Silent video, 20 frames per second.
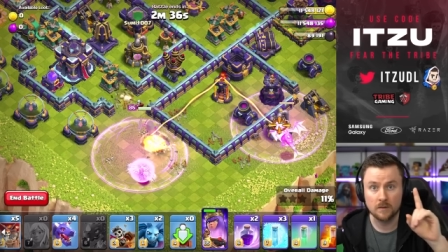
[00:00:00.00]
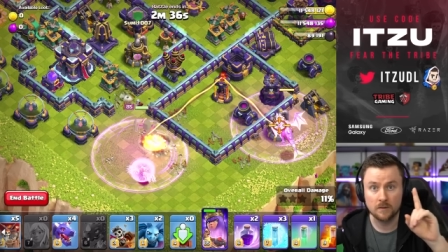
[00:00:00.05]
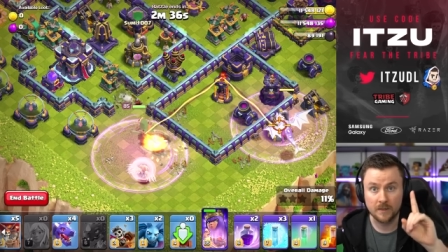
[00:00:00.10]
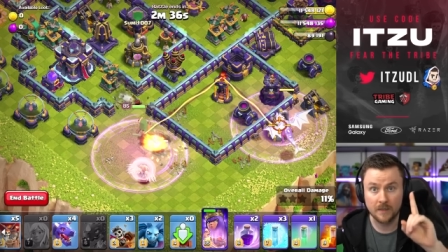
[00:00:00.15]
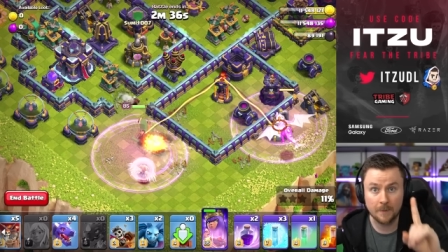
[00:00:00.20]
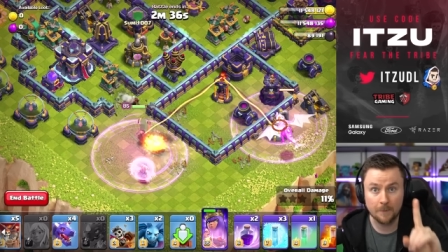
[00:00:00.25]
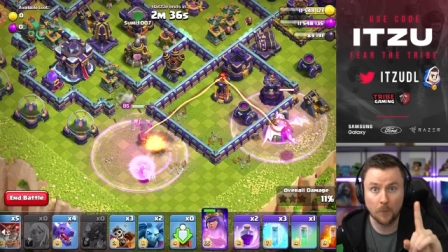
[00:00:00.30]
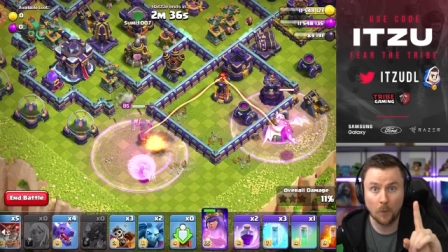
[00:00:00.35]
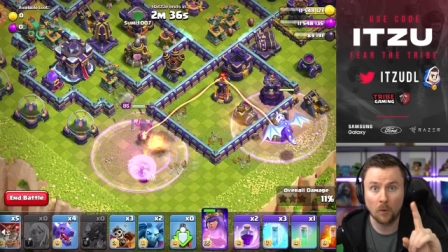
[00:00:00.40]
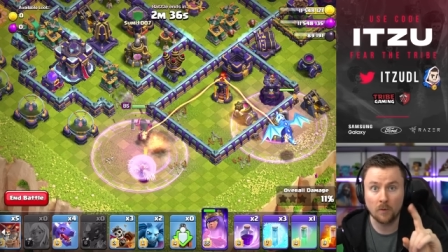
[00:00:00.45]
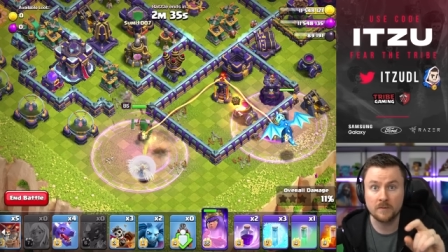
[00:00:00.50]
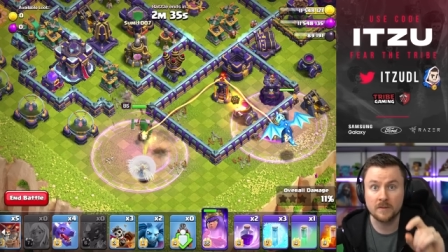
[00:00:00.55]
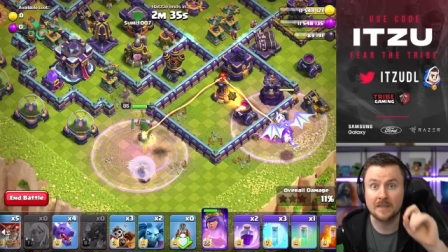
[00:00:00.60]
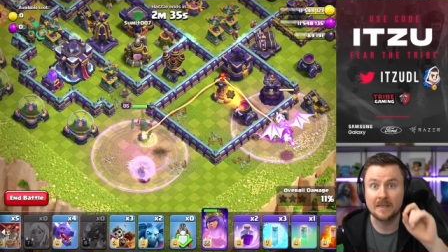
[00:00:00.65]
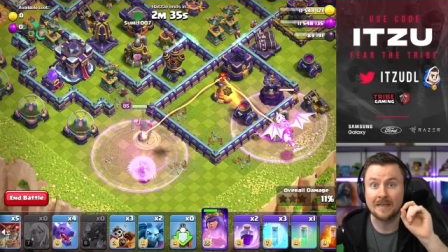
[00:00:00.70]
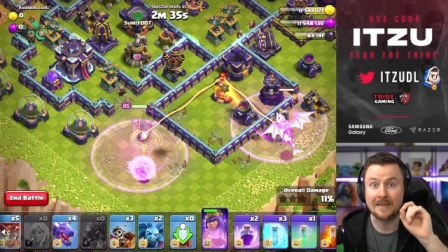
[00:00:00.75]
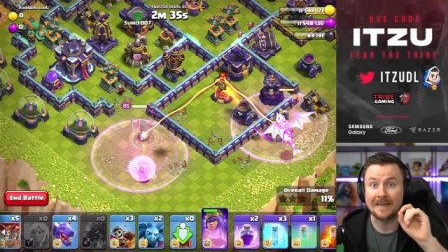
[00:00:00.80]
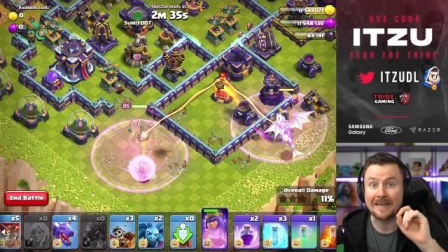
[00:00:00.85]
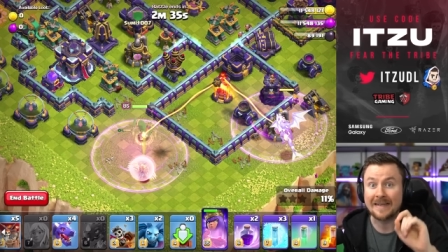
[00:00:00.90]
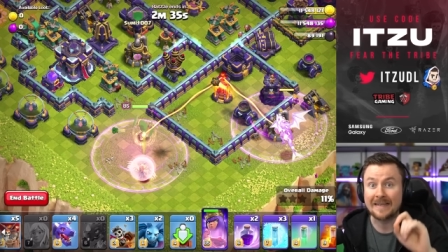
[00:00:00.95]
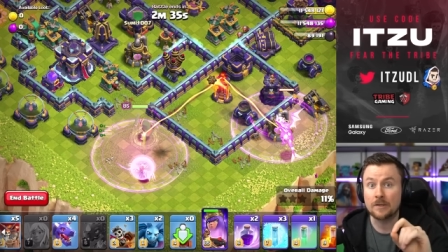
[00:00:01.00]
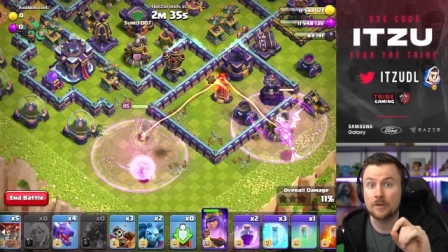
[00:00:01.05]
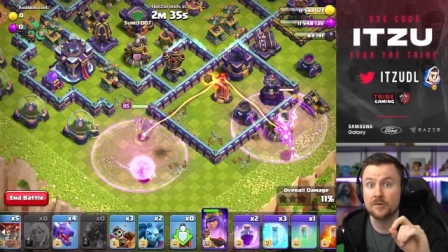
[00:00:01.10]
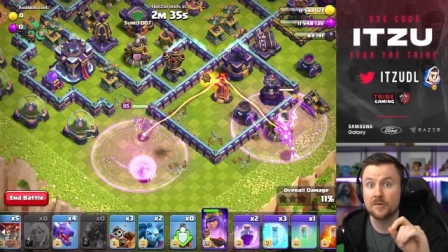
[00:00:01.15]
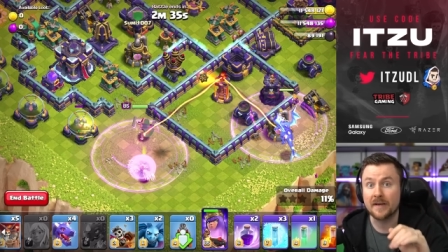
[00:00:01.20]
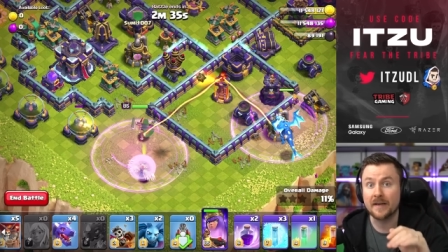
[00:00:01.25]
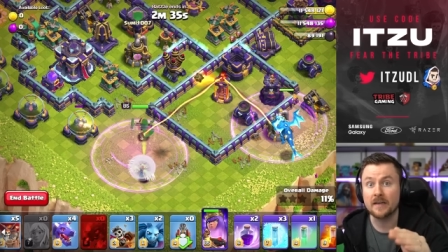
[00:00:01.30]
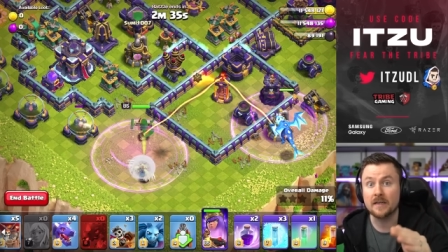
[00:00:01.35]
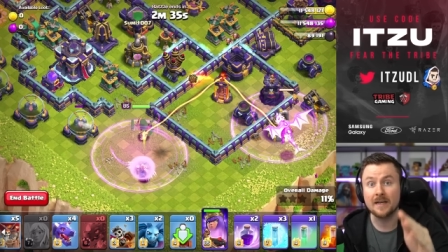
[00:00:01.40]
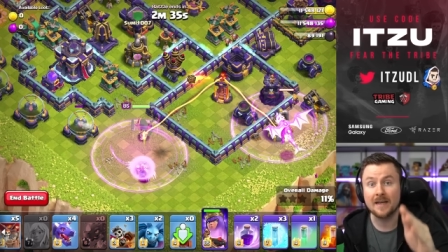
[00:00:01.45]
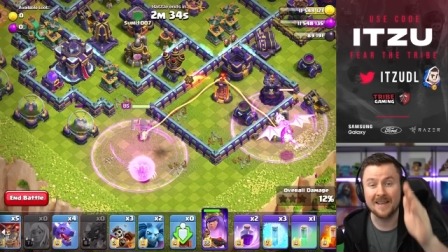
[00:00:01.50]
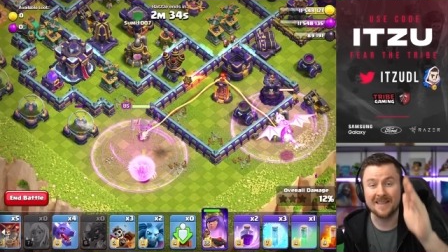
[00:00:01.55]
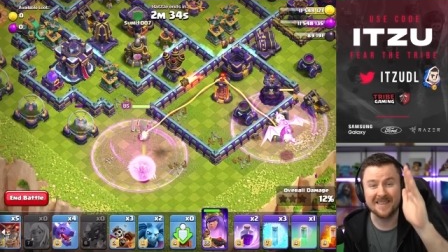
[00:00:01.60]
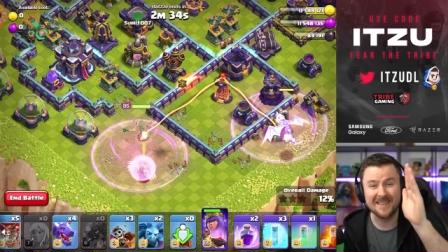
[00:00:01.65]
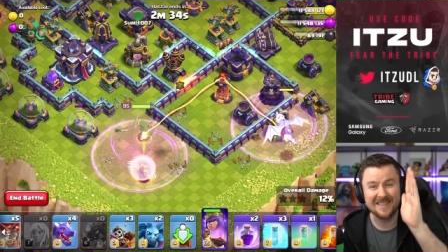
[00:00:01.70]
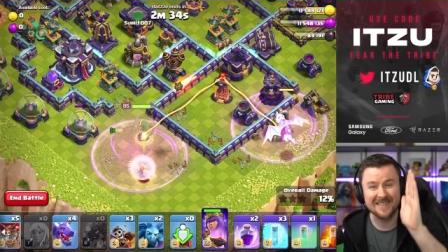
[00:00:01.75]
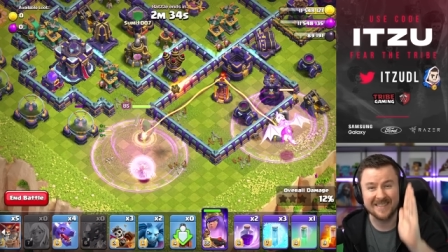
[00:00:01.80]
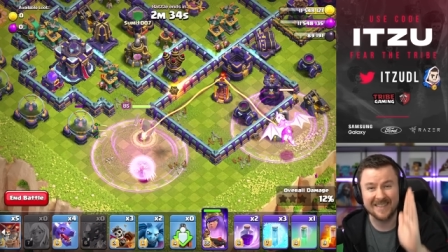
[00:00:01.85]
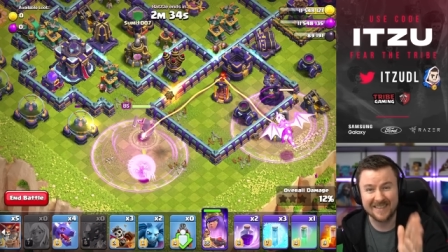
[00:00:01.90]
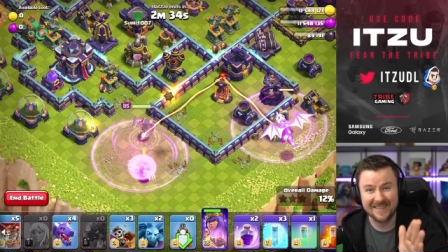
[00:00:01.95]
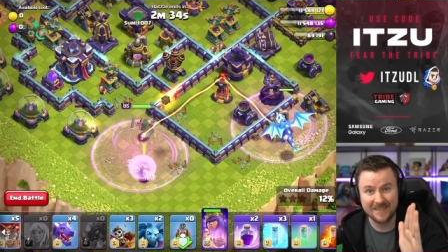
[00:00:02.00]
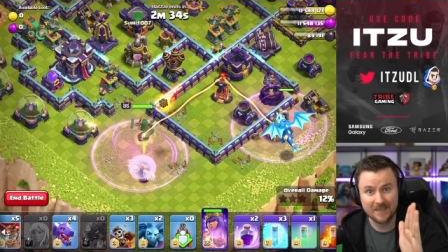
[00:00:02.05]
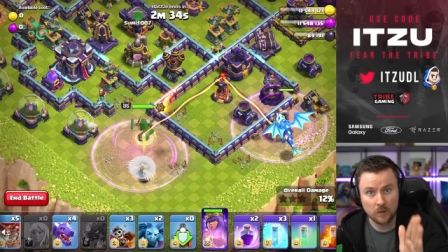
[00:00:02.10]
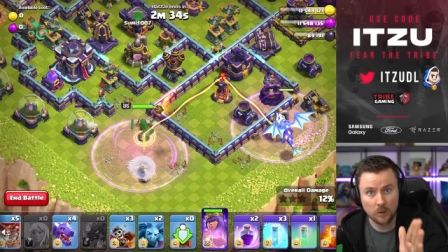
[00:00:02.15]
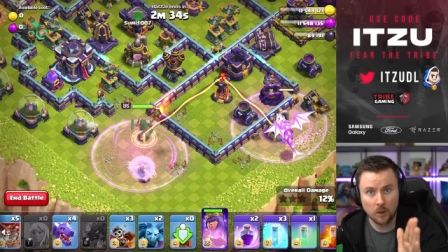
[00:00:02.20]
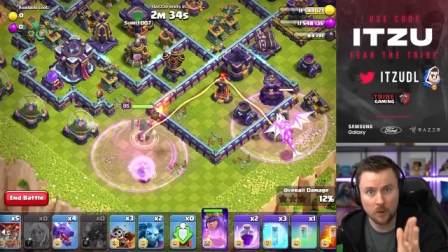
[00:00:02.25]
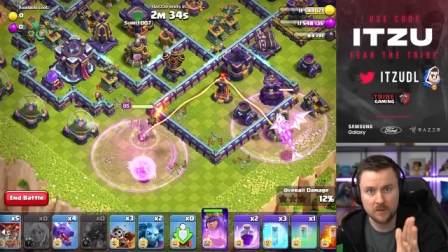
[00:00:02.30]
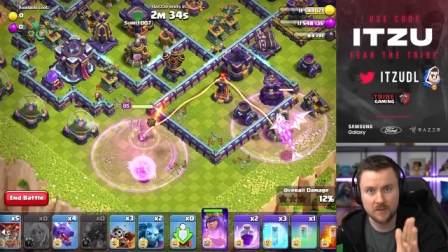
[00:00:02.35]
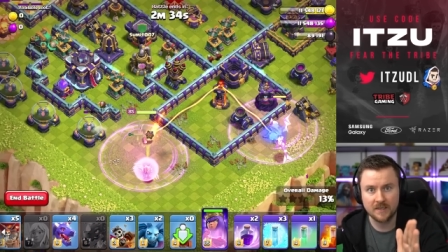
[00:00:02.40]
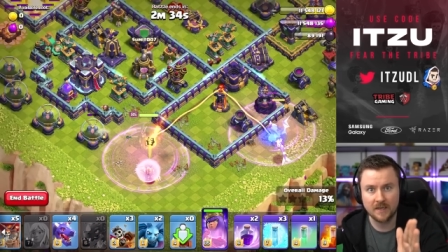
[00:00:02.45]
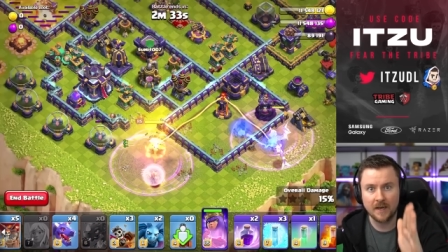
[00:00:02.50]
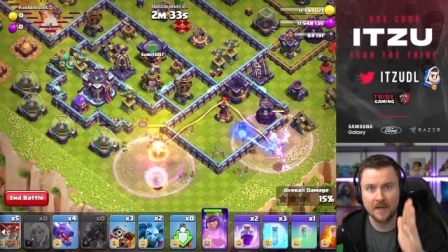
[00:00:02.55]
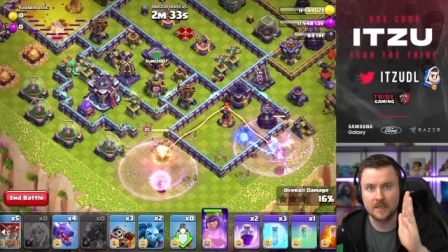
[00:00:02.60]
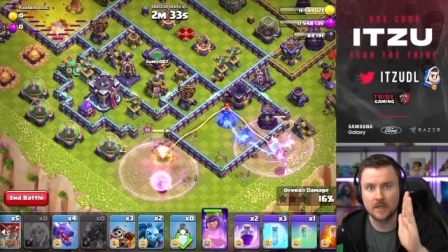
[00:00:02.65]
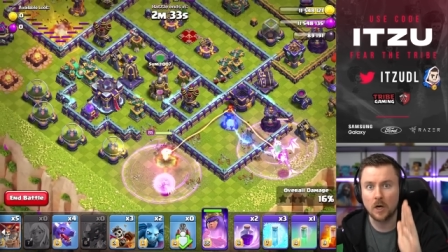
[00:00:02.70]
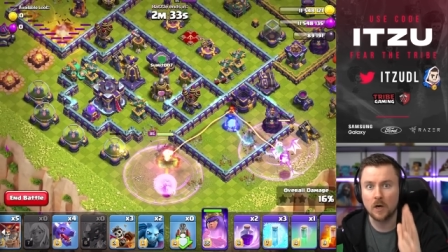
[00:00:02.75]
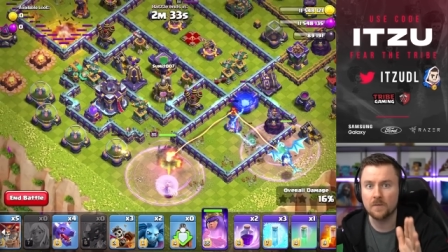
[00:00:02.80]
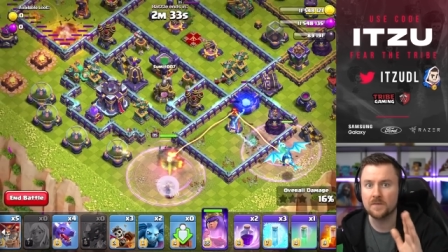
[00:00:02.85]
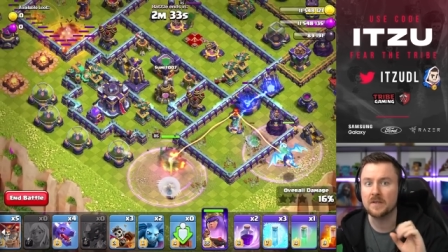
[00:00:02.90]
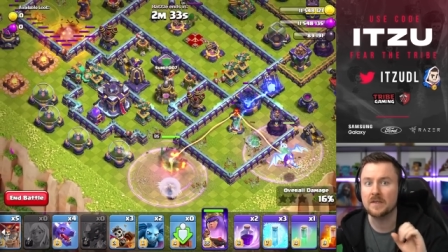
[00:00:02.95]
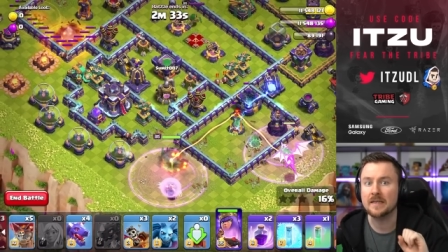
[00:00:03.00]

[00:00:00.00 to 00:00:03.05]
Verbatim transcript: Important, Electro Dragon at the 6 o'clock side of the,